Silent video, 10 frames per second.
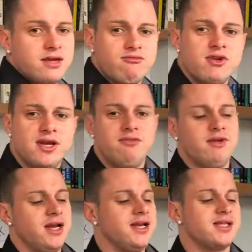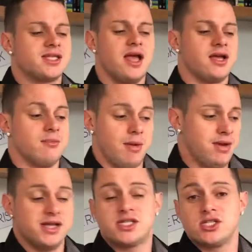I really dislike them. I
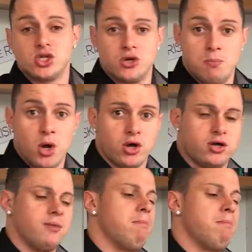mean, this is a good book,